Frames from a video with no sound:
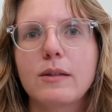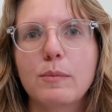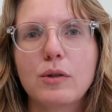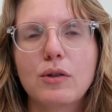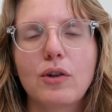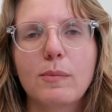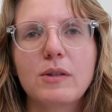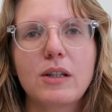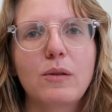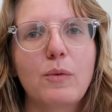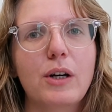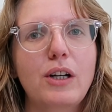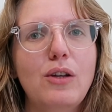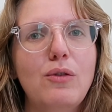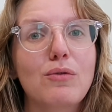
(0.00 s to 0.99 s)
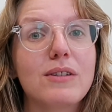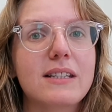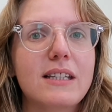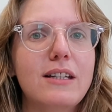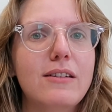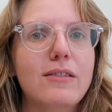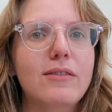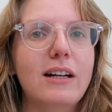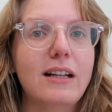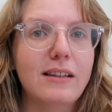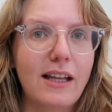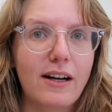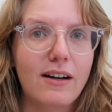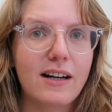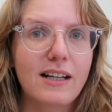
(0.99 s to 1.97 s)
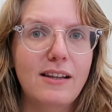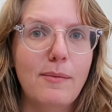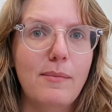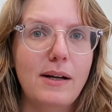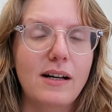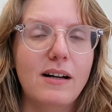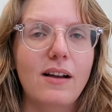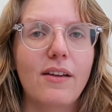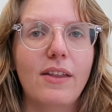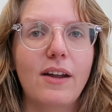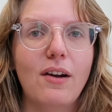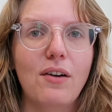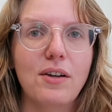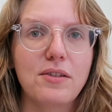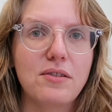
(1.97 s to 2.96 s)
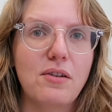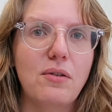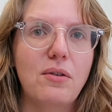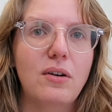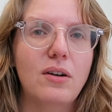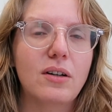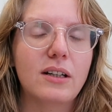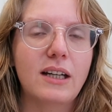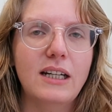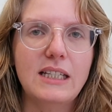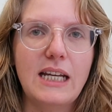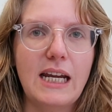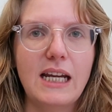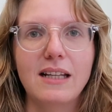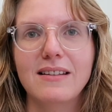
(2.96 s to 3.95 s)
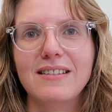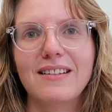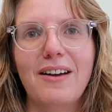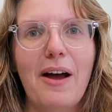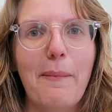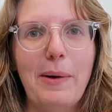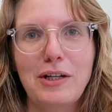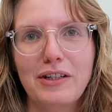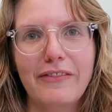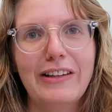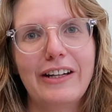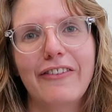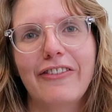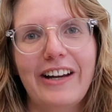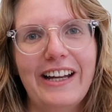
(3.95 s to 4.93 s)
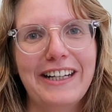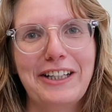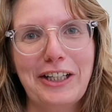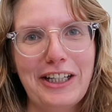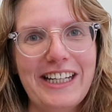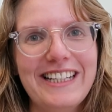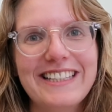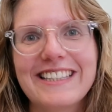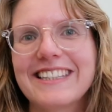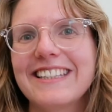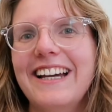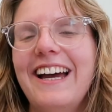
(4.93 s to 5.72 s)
subscription where you receive a letter in the mail that also contains a bunch of little fun goodies.